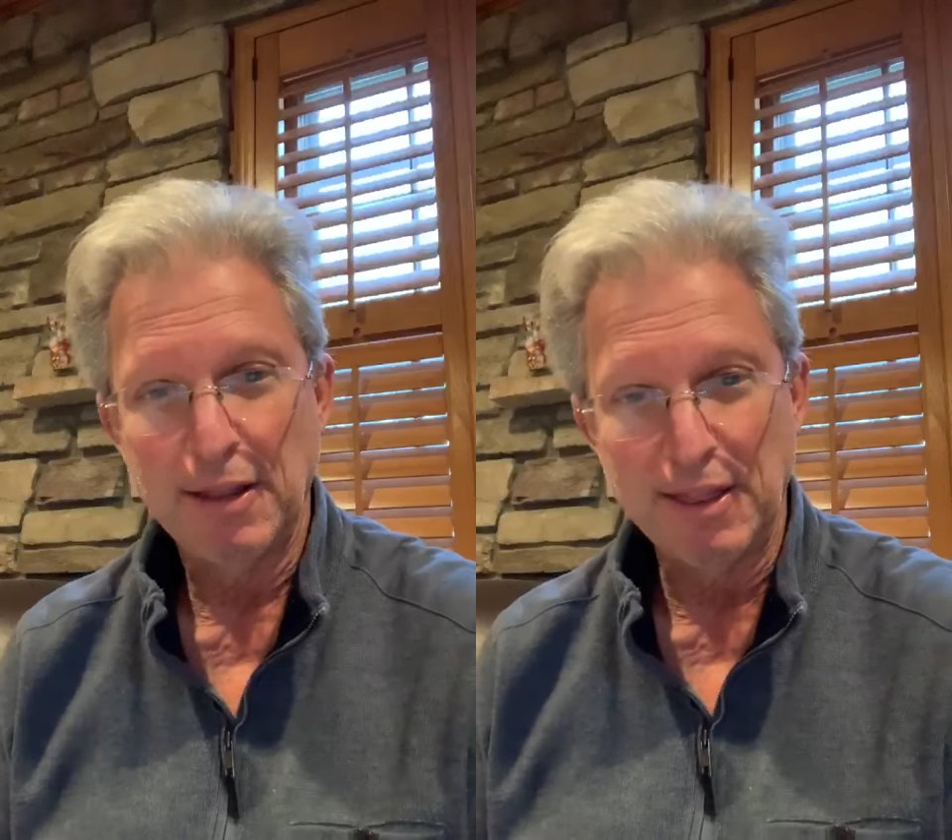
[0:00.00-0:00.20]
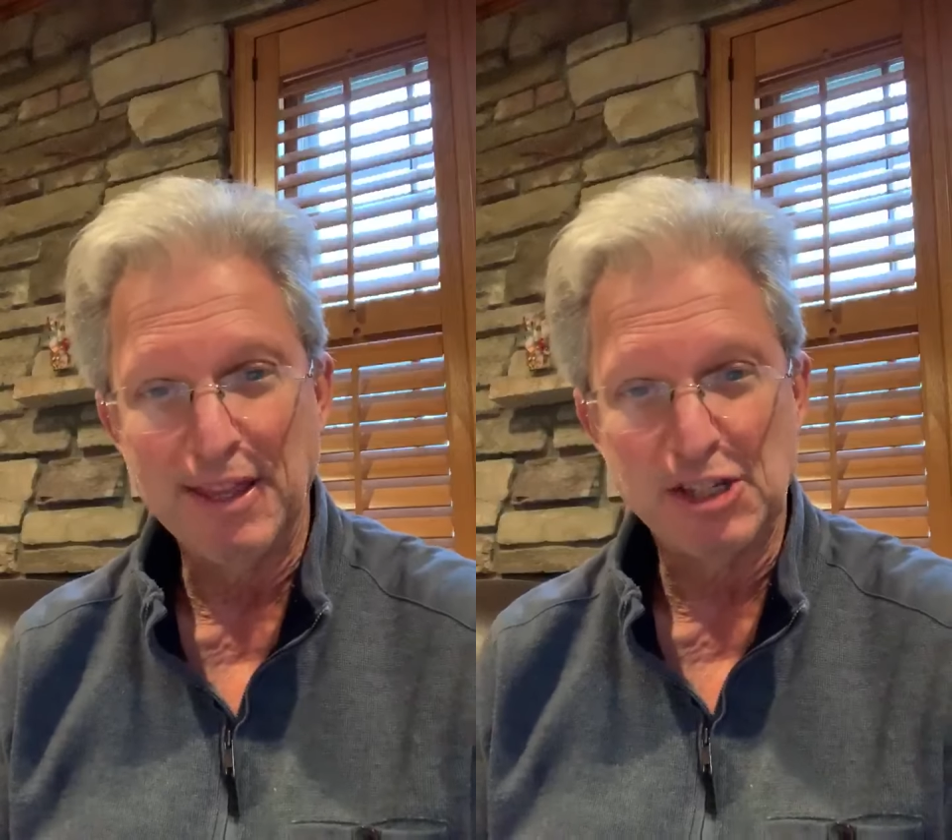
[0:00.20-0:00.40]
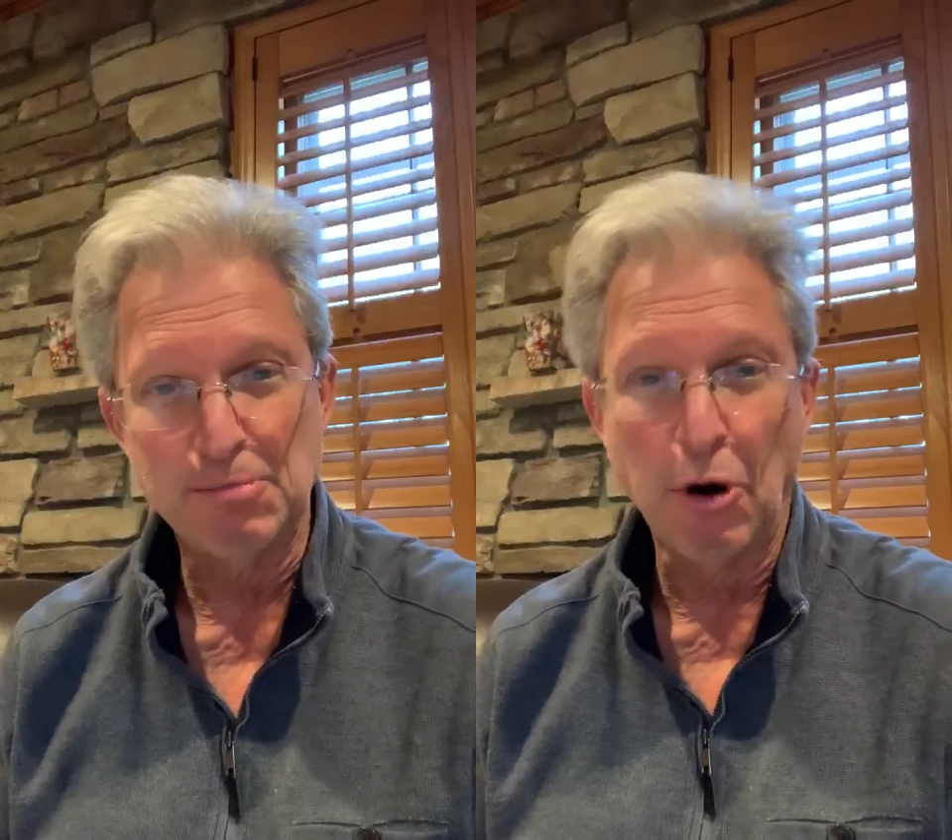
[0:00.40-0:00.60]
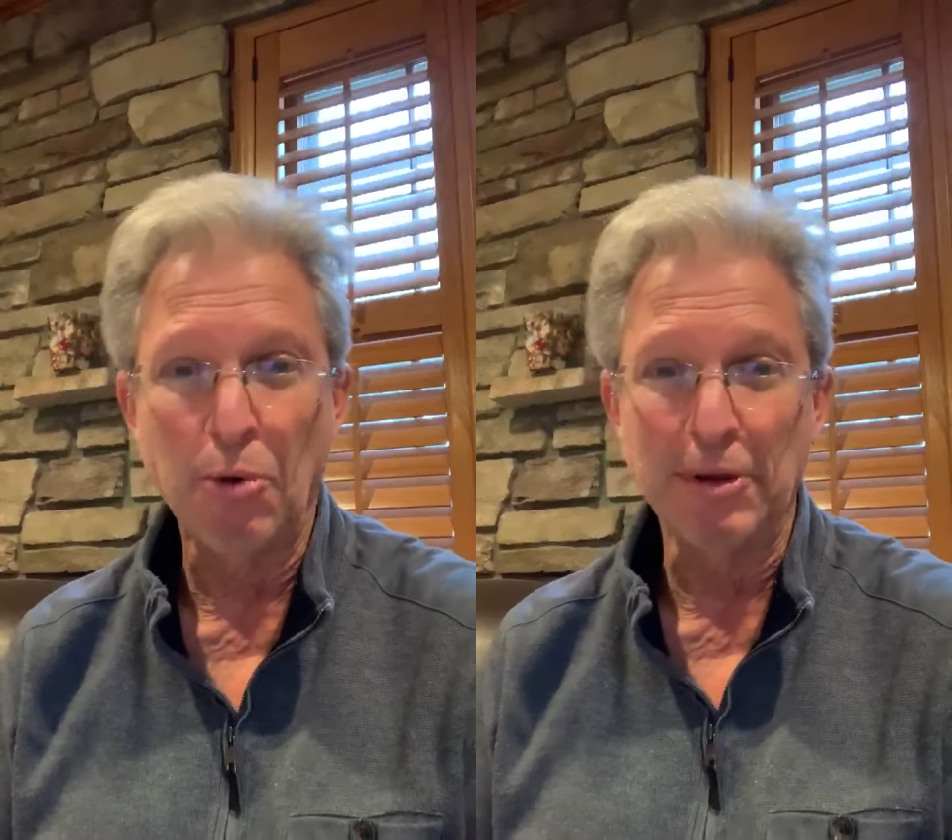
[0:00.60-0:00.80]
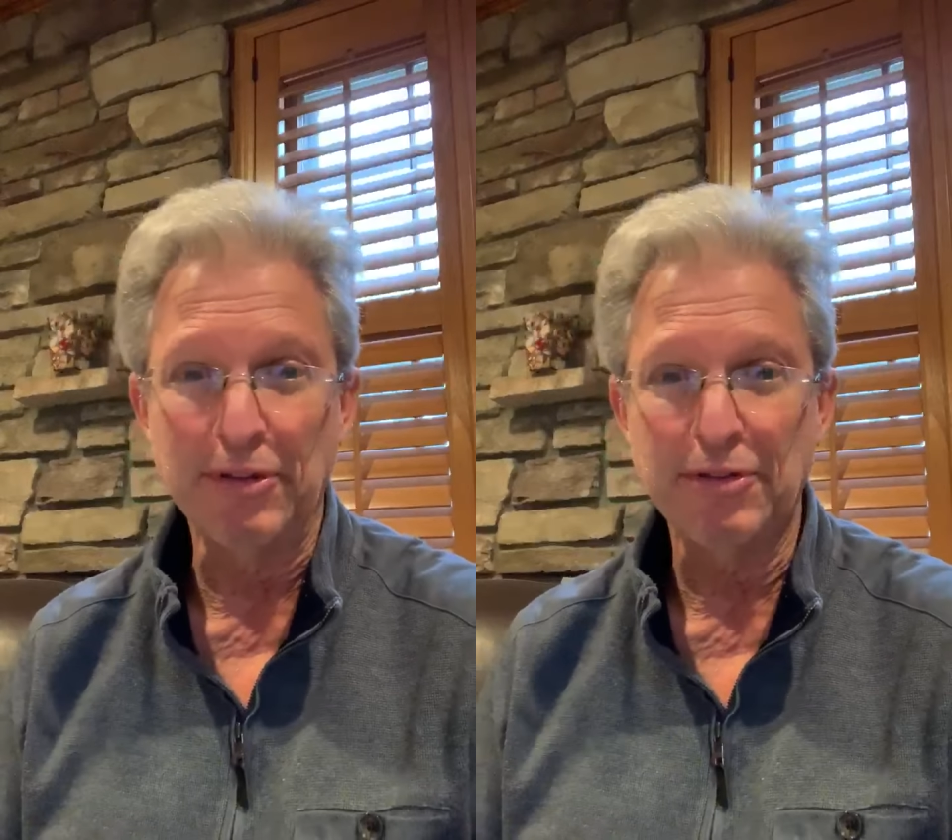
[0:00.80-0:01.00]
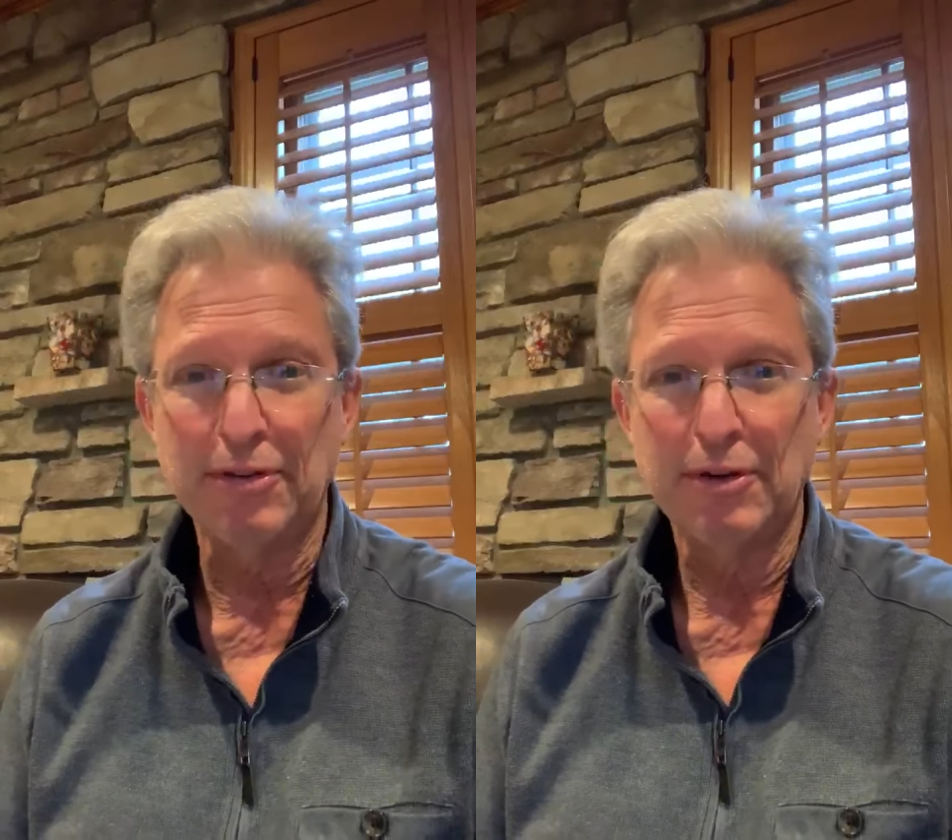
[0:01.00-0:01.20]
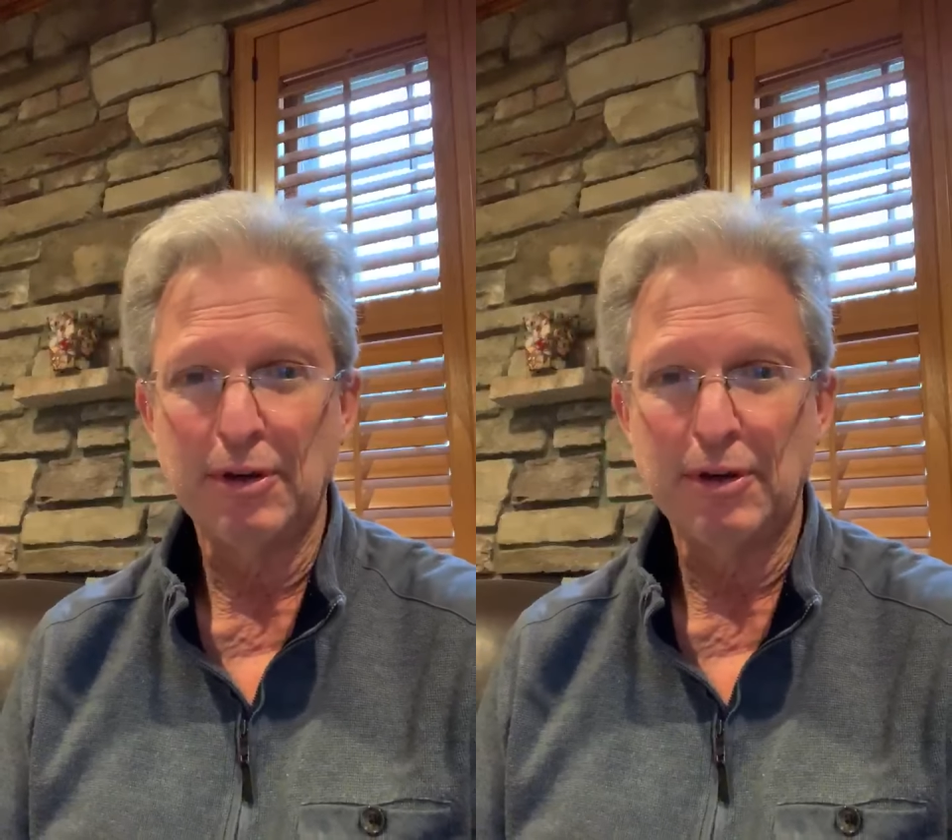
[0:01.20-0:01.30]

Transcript: this moment.